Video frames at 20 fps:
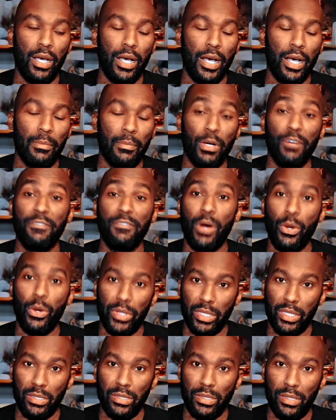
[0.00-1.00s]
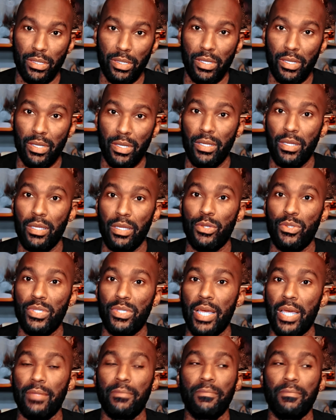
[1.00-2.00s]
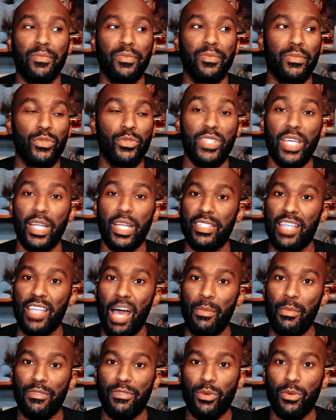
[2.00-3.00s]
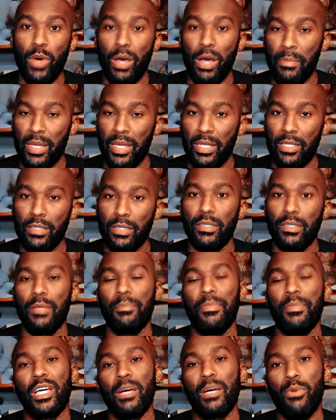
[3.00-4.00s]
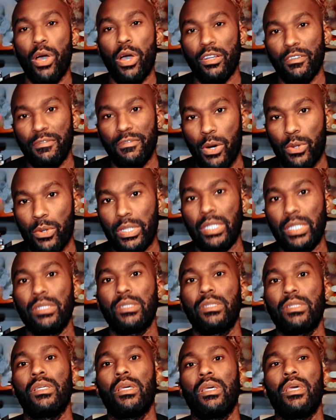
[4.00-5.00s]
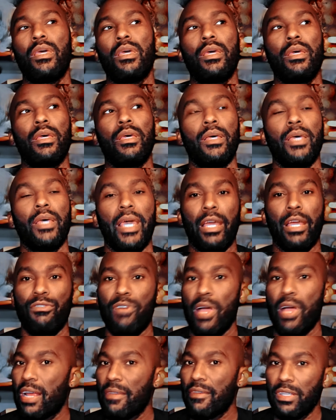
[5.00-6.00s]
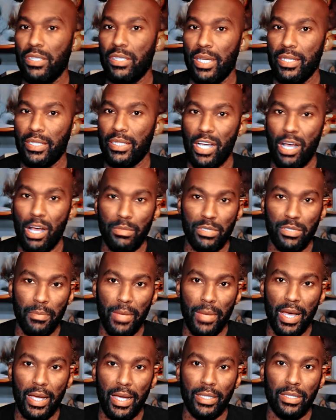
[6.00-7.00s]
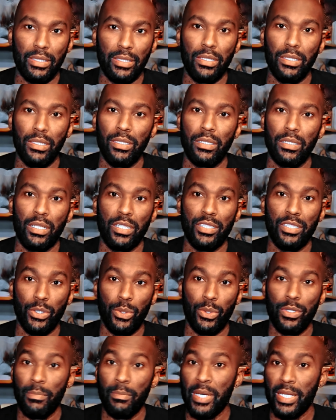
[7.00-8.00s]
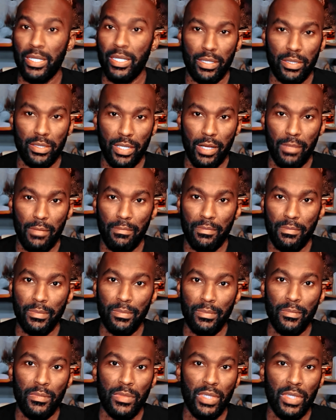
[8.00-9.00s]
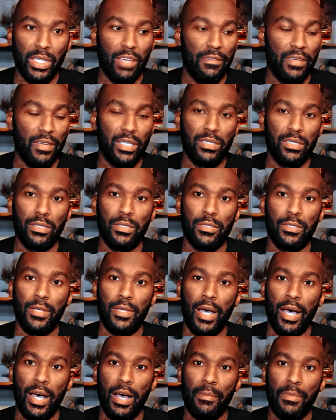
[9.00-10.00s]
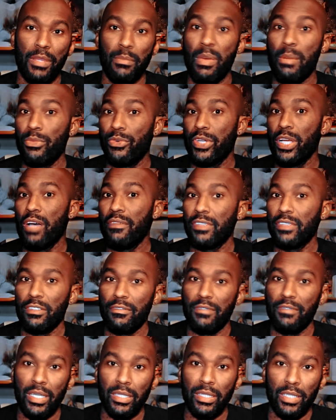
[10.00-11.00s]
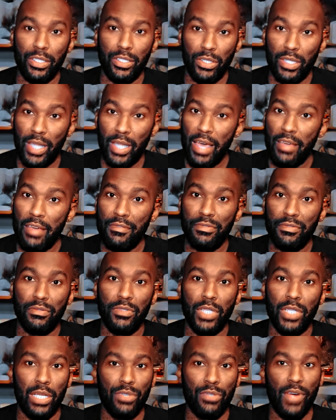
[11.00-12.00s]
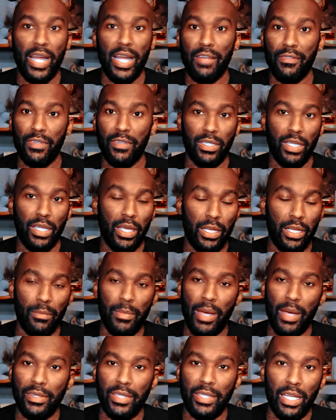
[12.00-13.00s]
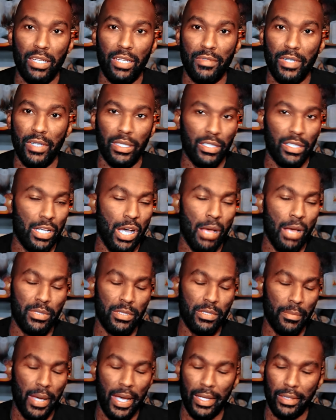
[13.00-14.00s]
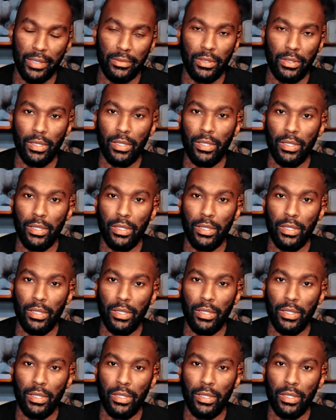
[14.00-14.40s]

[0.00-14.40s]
of focus. You set a timer for 1 minute, pick a point of focus, and write everything that comes to mind until the minute is up. If it's the memory of an event in your life, then write everything about that event that comes to mind.